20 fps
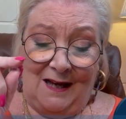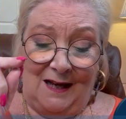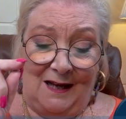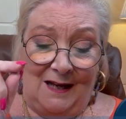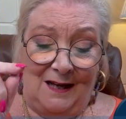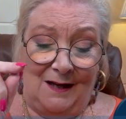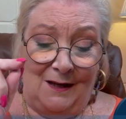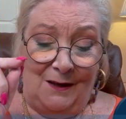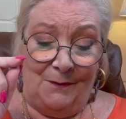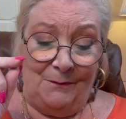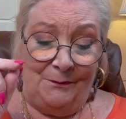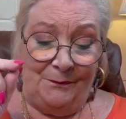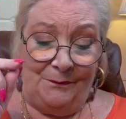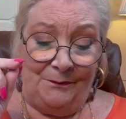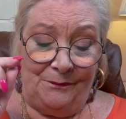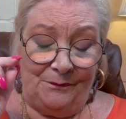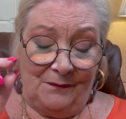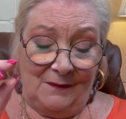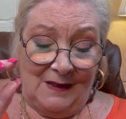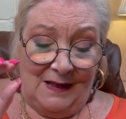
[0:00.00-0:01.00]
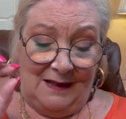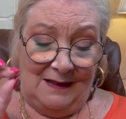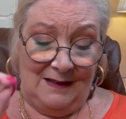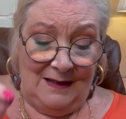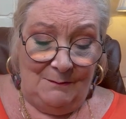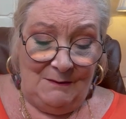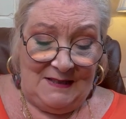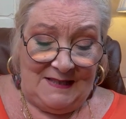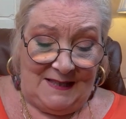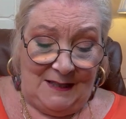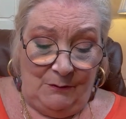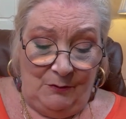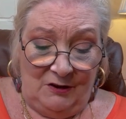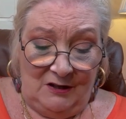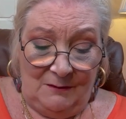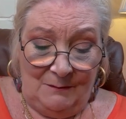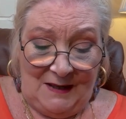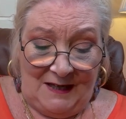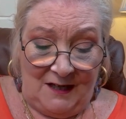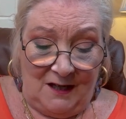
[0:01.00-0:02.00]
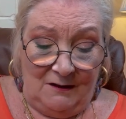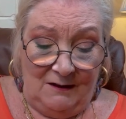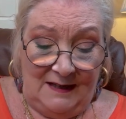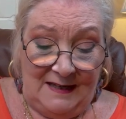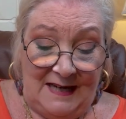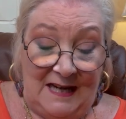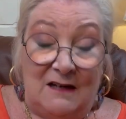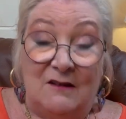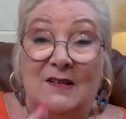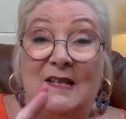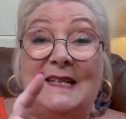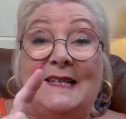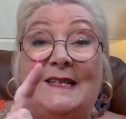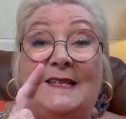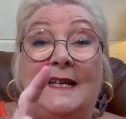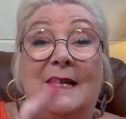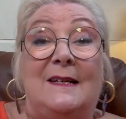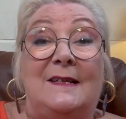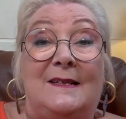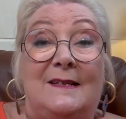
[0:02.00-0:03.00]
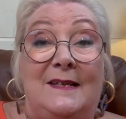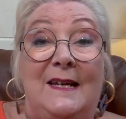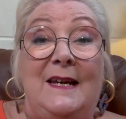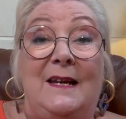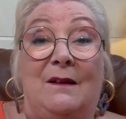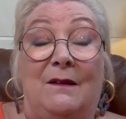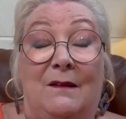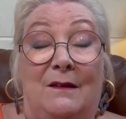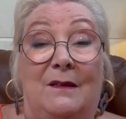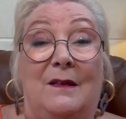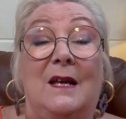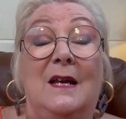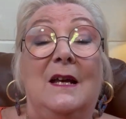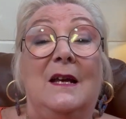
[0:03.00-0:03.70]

let me see, where am I going now? To the 16th.